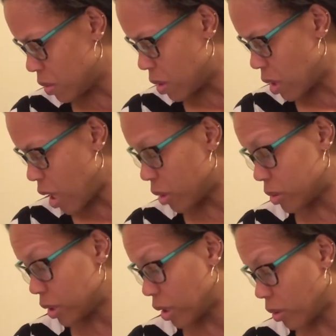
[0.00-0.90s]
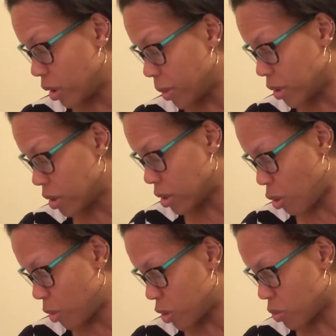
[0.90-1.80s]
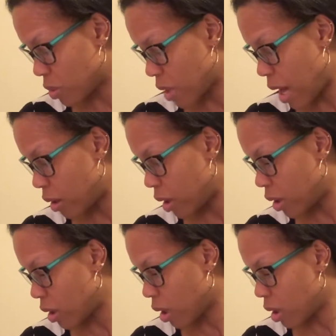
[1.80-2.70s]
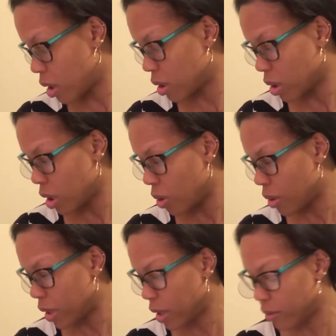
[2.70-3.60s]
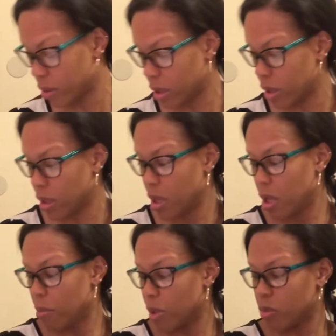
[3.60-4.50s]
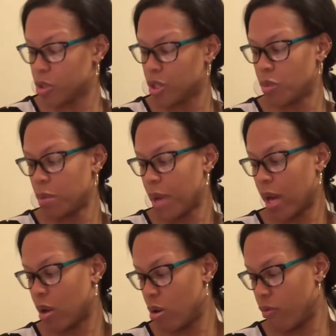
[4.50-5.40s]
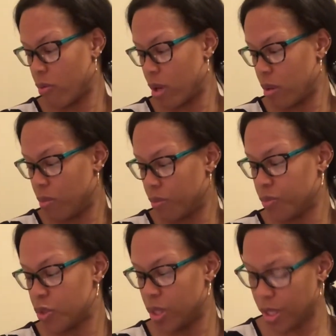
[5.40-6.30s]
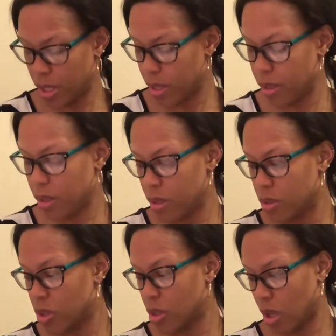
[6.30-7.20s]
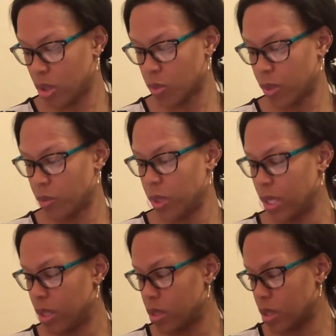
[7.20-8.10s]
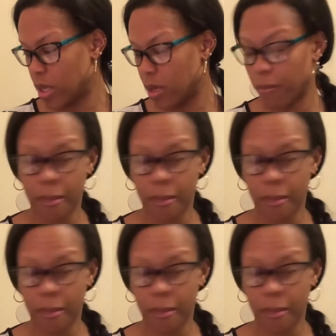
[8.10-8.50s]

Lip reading: I don't see it on here because it's so much wrote out in here, color-coded and everything. But when she went back over it, she did. She told us what we need to study.